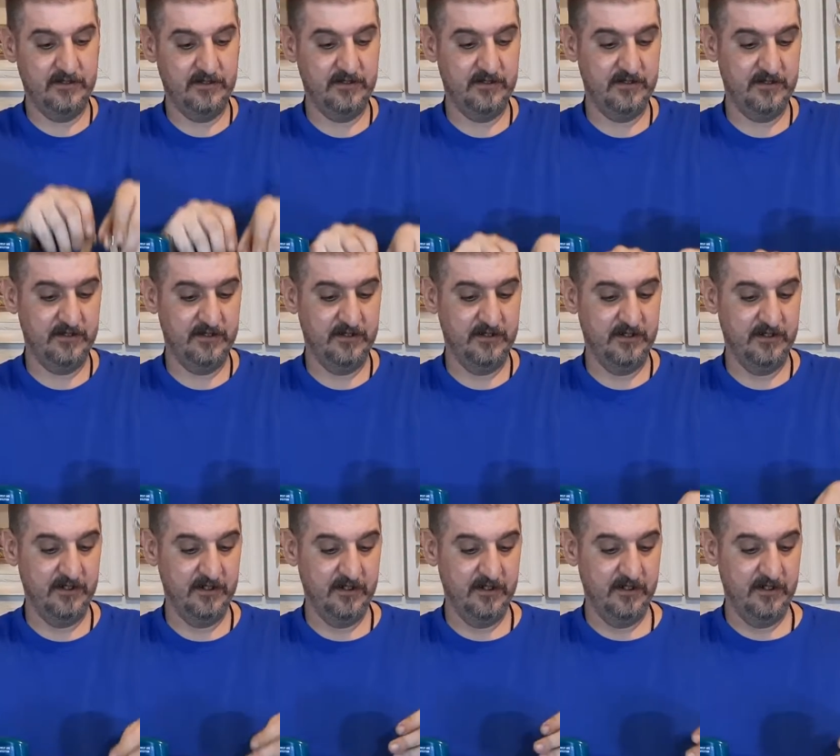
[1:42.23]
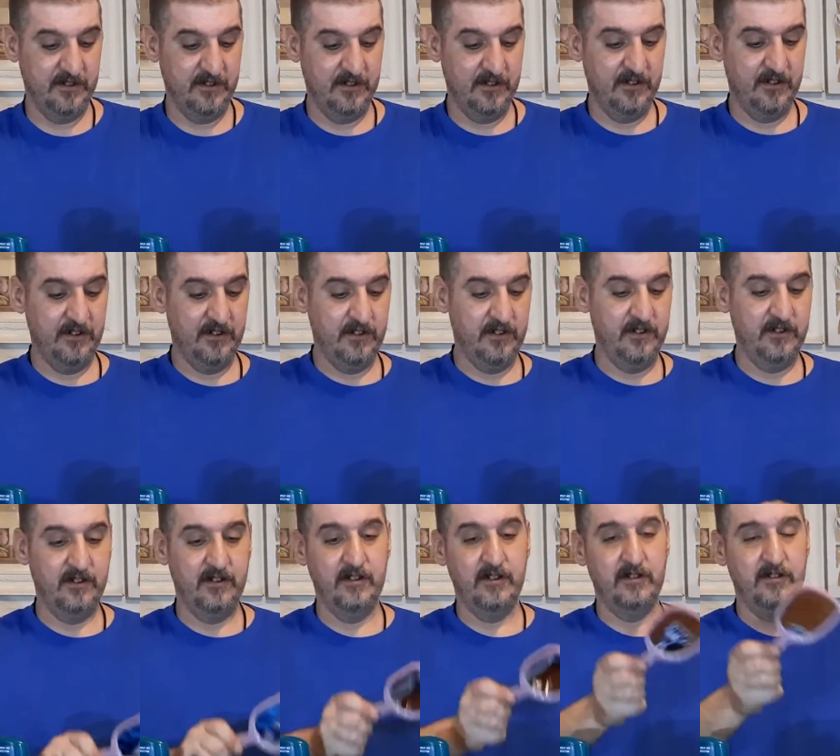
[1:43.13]
a
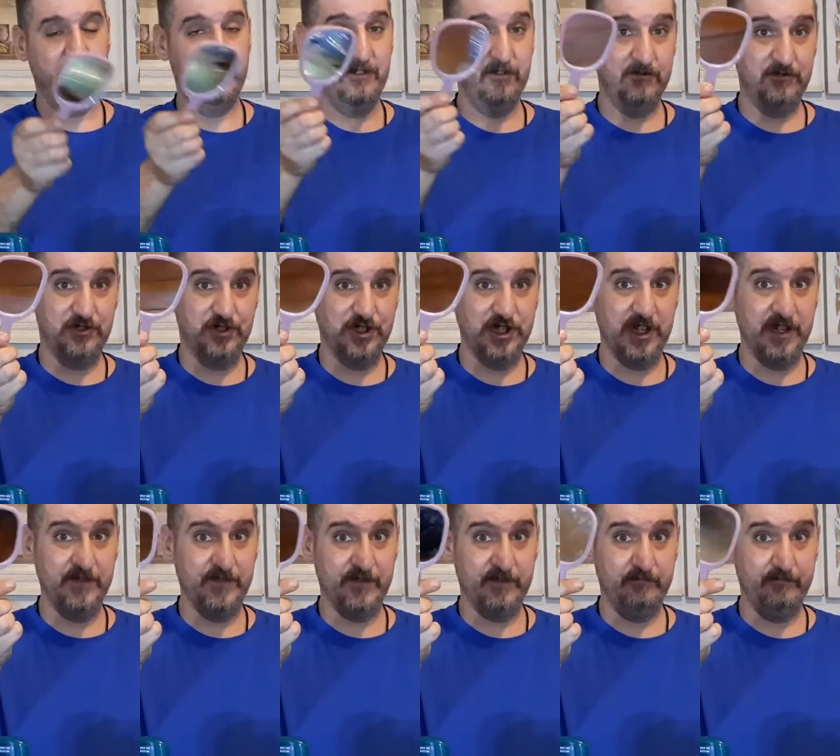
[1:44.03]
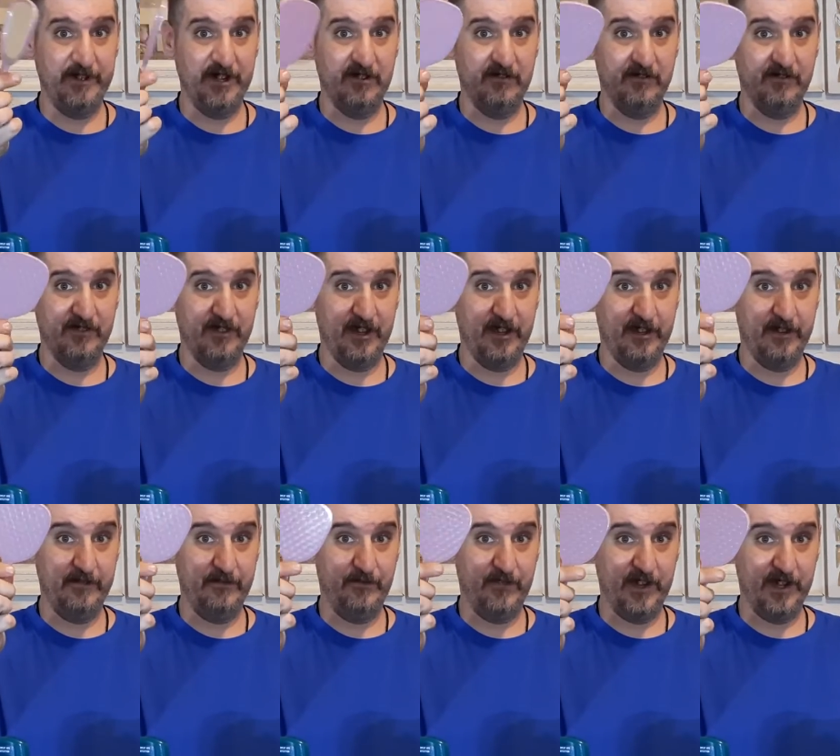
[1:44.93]
little shaving mirror that I
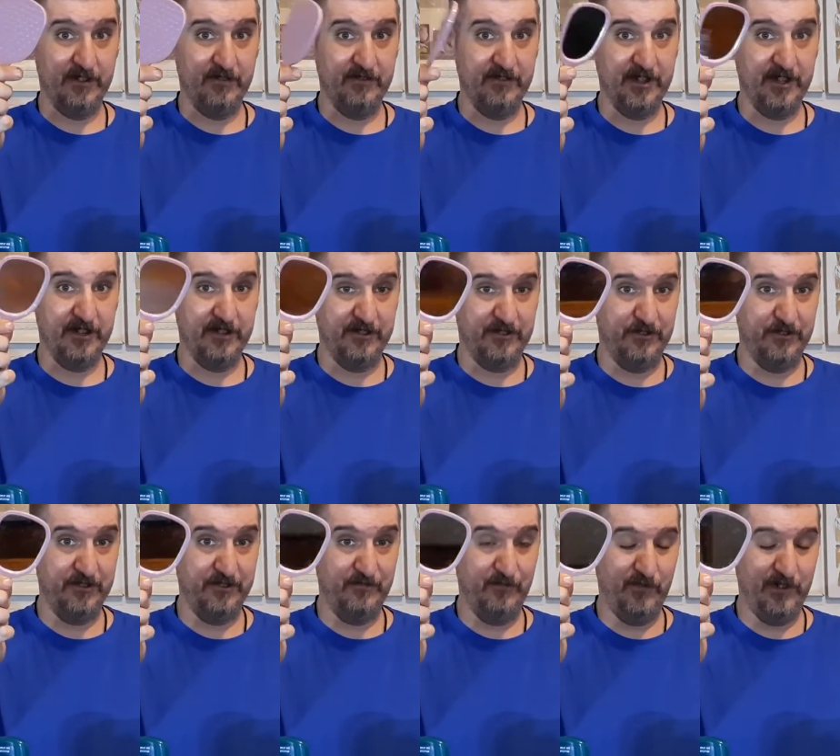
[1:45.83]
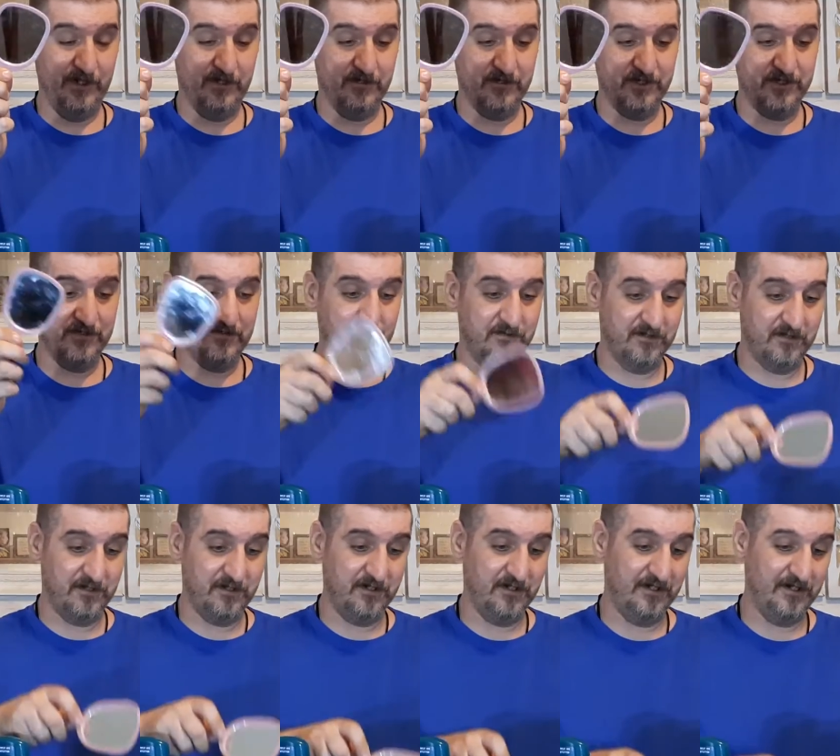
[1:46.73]
found at a Goodwill
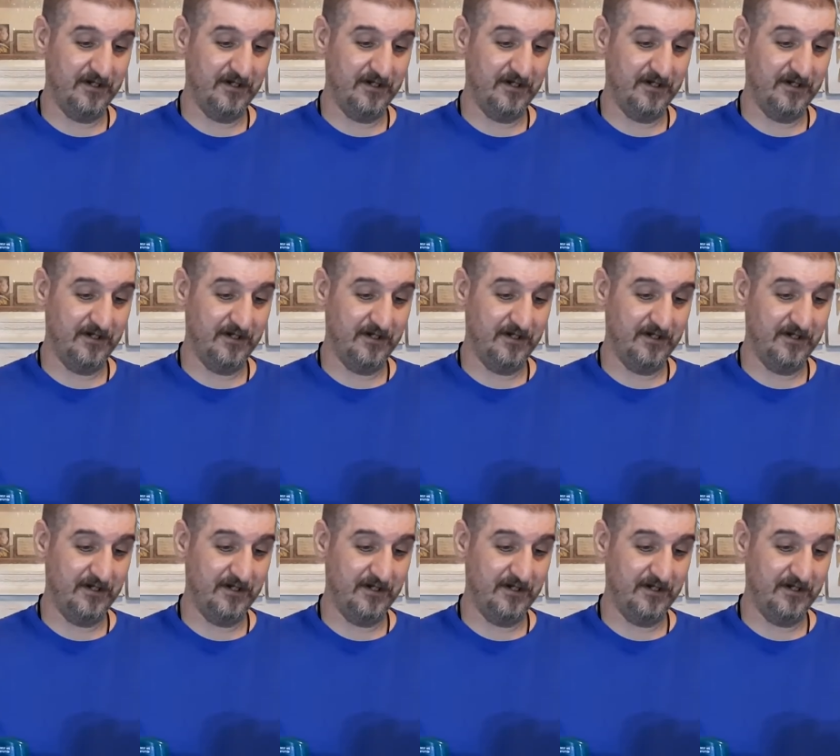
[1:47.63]
store,